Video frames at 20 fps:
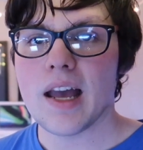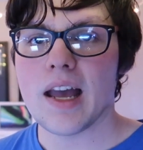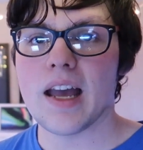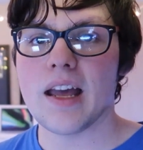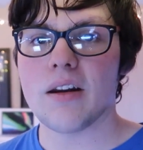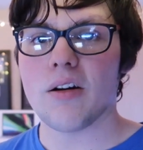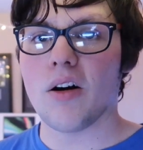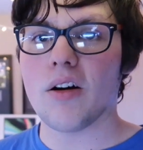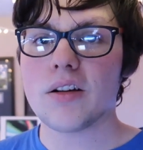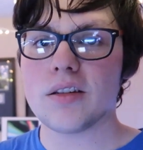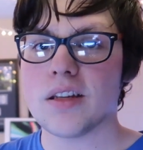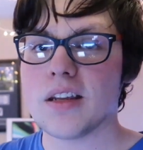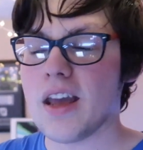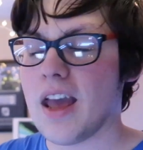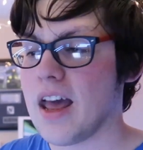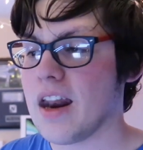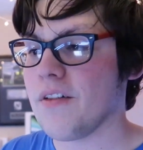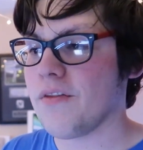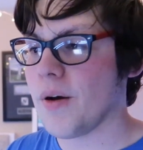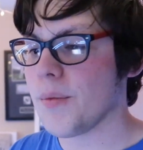And
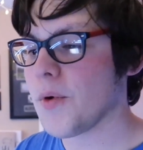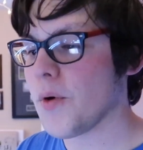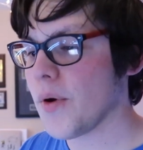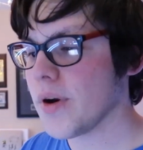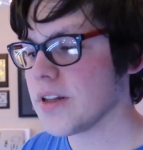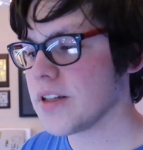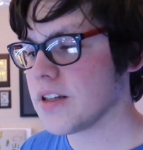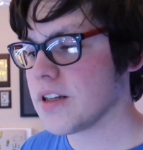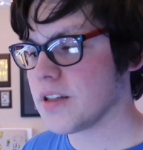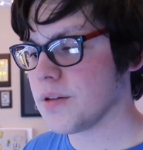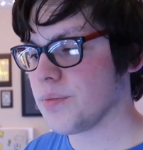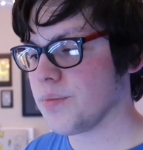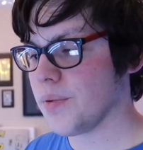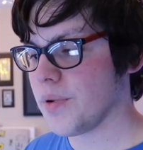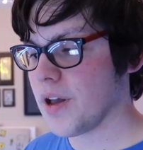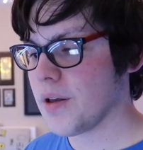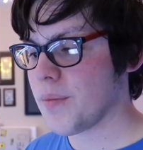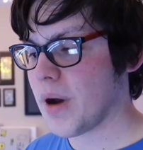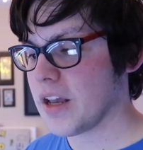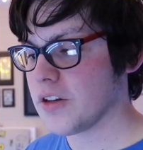honestly, and if I'm going to
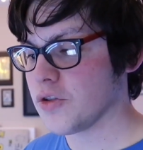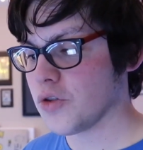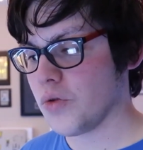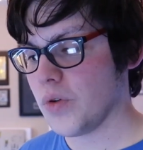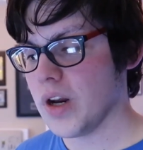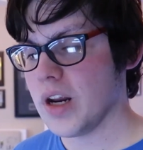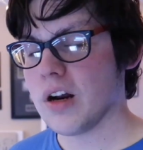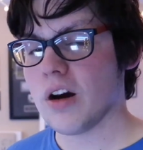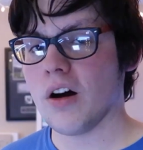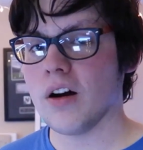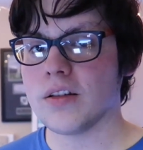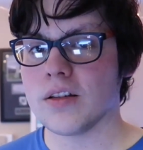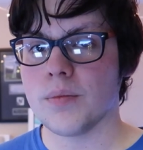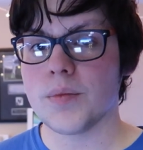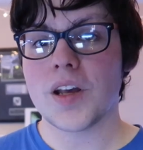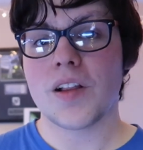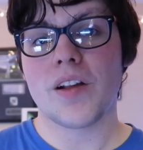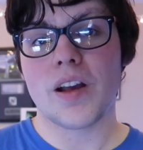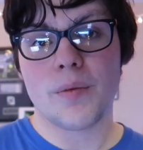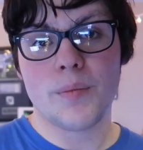display my screen on
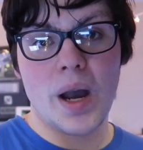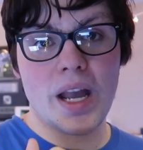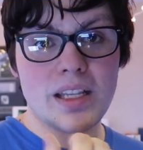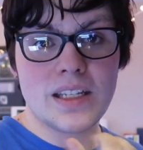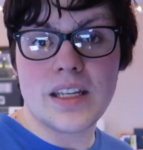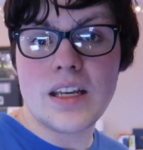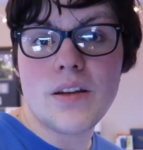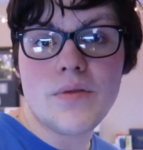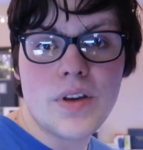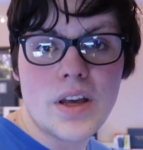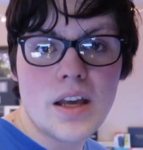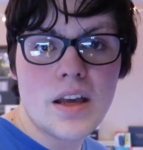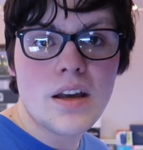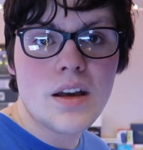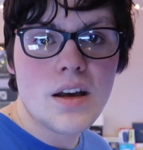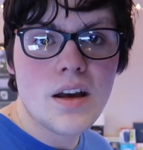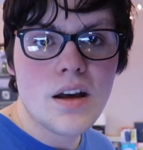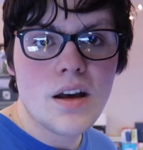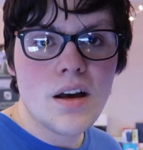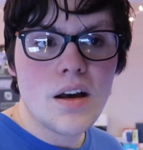something like my
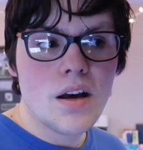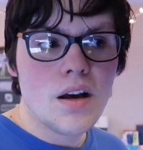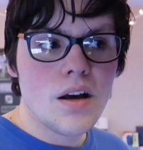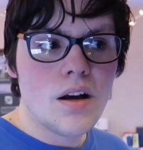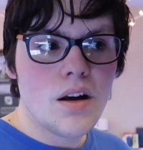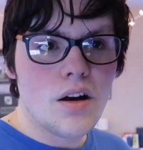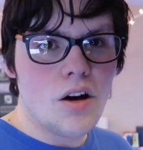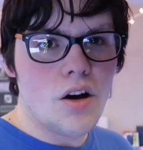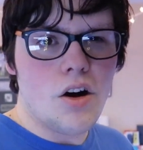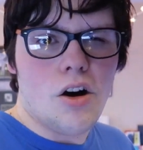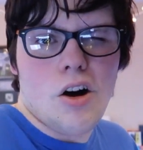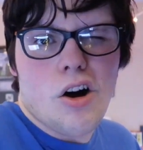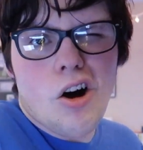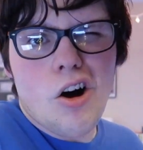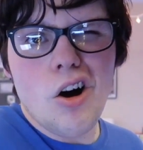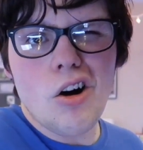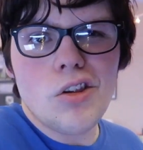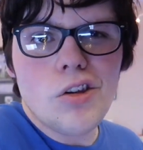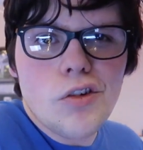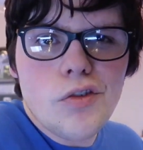TV,
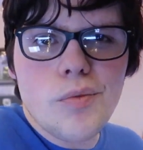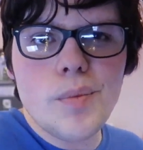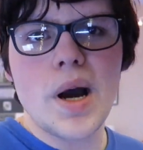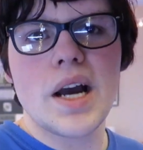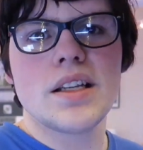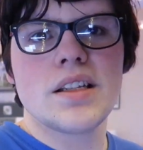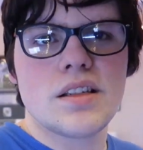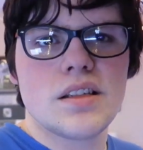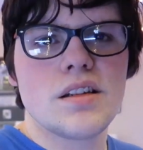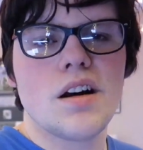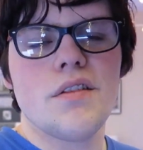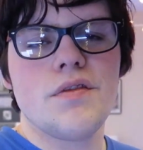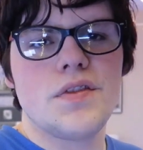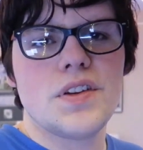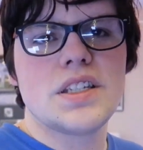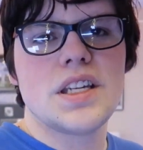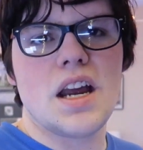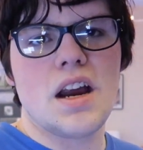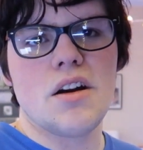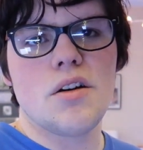all of my stuff
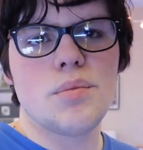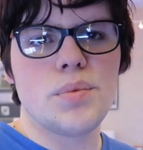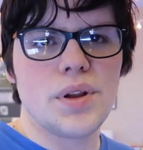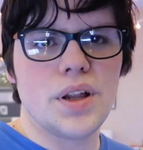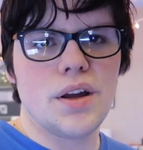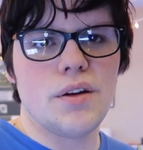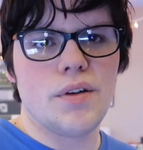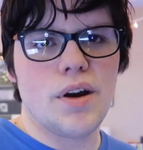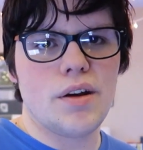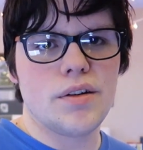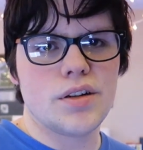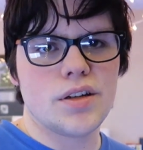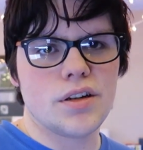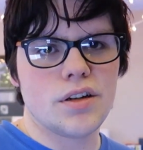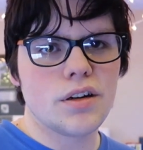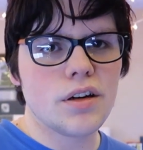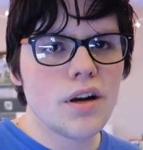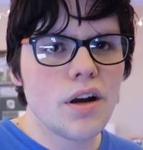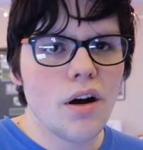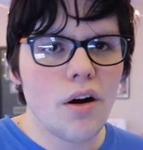is AirPlay around
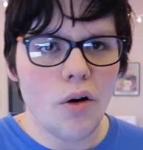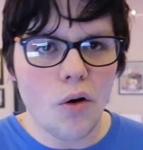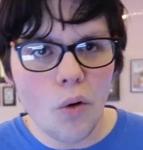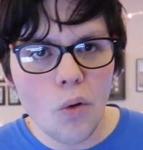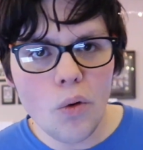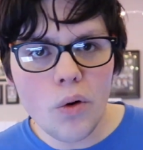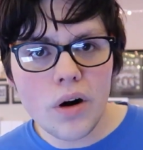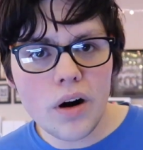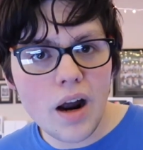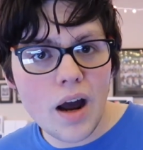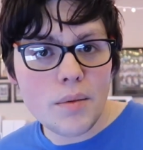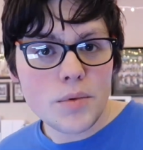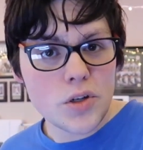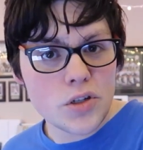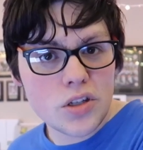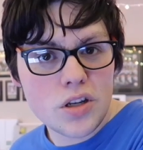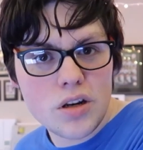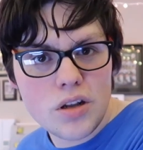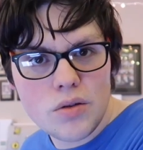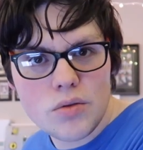here. Or I'm
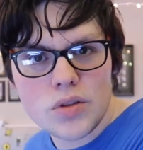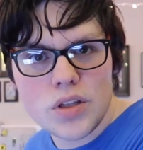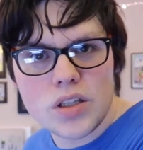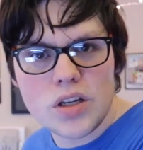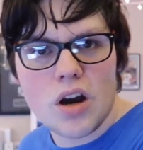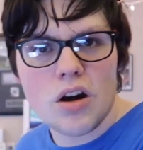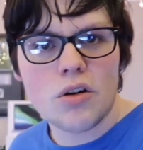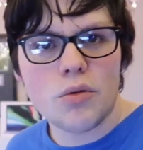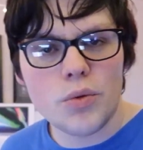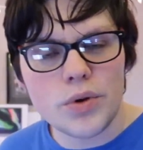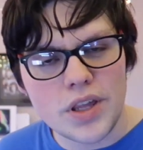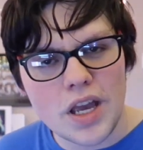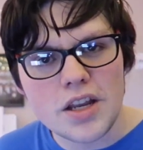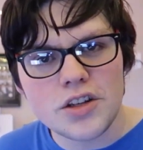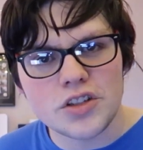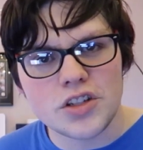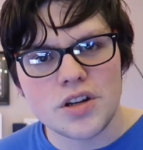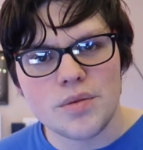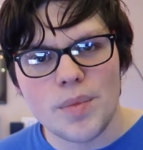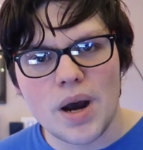just gonna use the dongle with
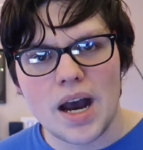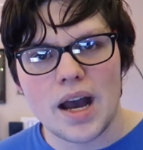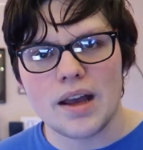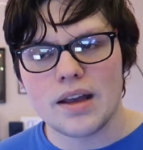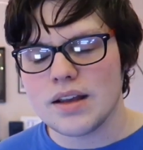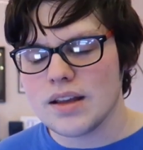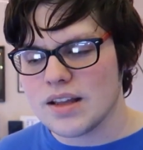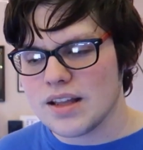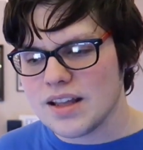HDMI.